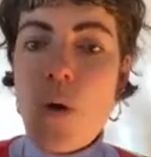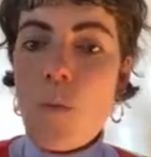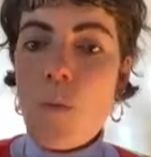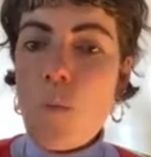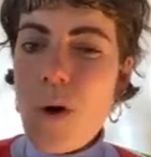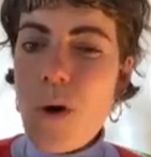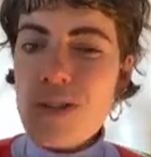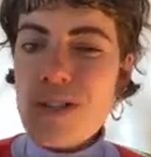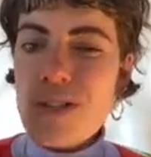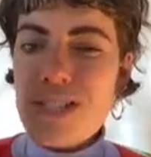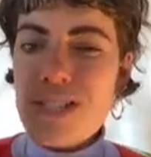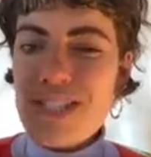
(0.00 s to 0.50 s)

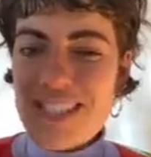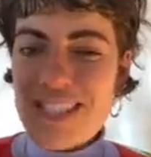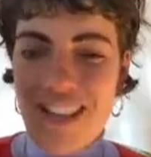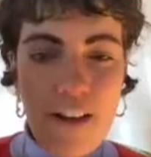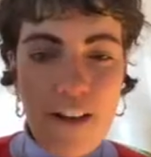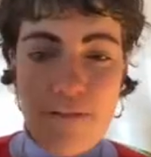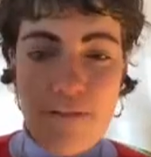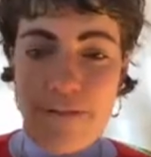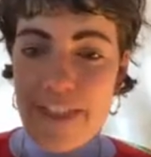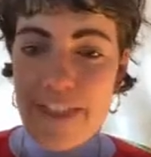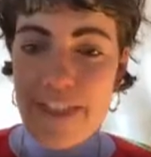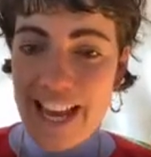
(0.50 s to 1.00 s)
what
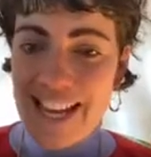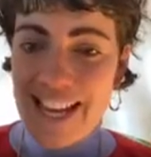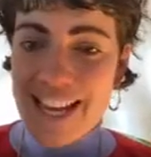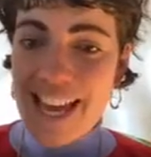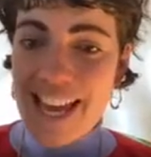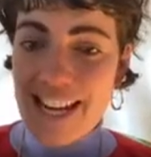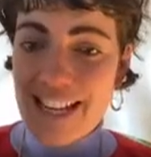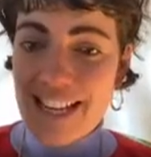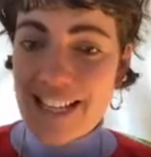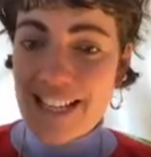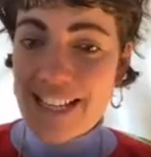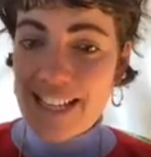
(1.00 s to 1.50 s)
stuff they
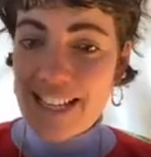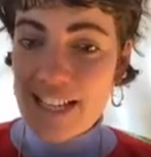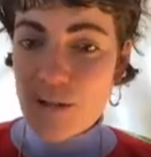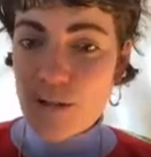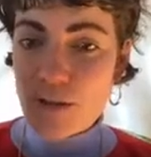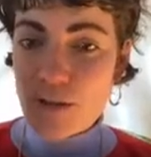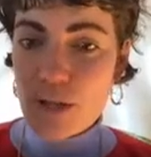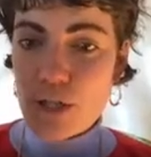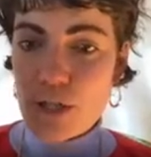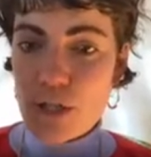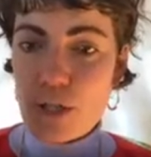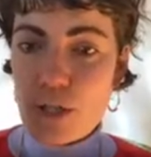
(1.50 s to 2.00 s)
can
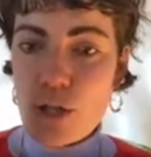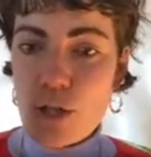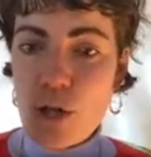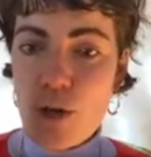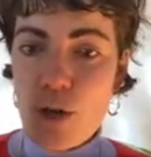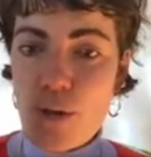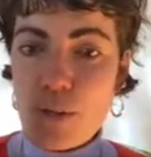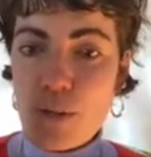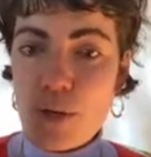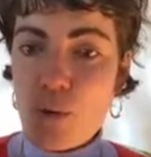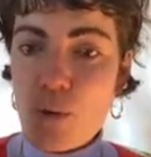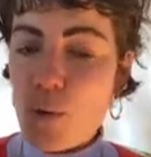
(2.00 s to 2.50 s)
hear and
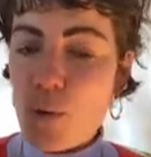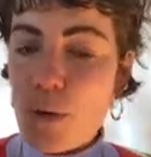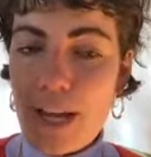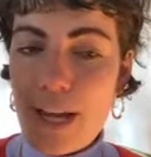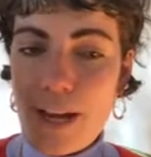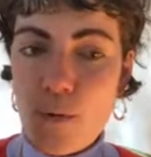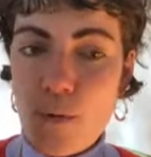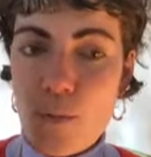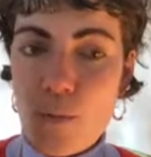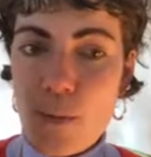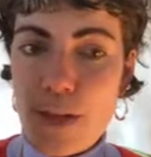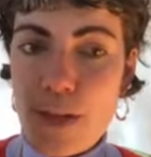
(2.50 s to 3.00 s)
determine or
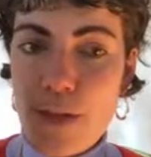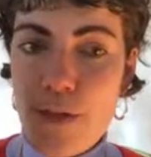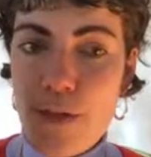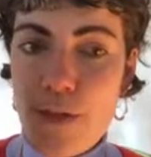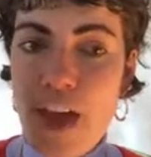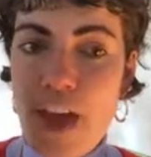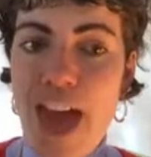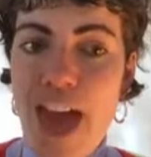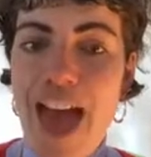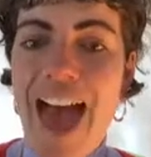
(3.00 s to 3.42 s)
help with,